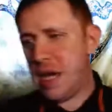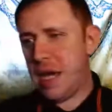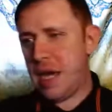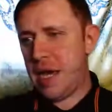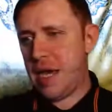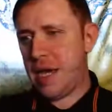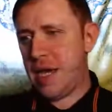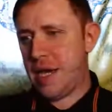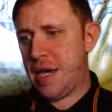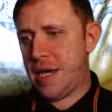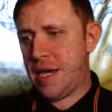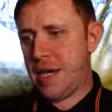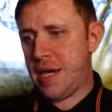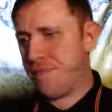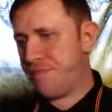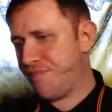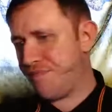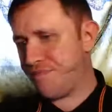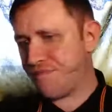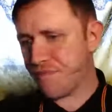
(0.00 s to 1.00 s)

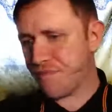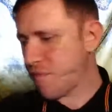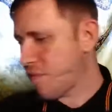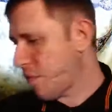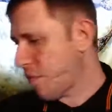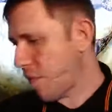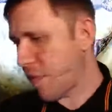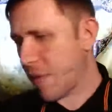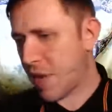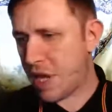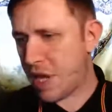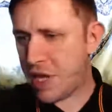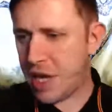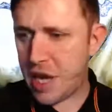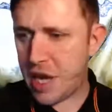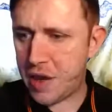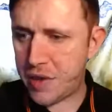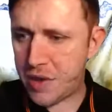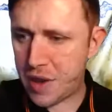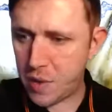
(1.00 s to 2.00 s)

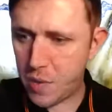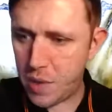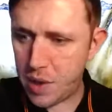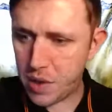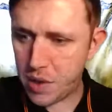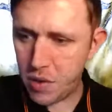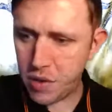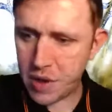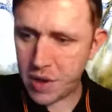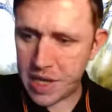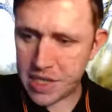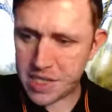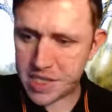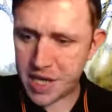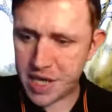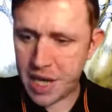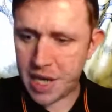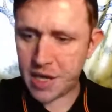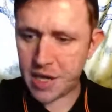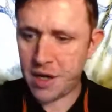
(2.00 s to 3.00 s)
Yeah, I think we'll go to this
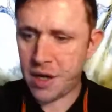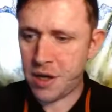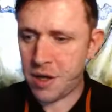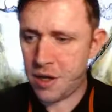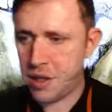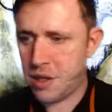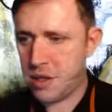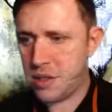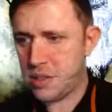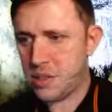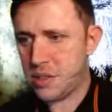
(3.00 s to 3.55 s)
deck now.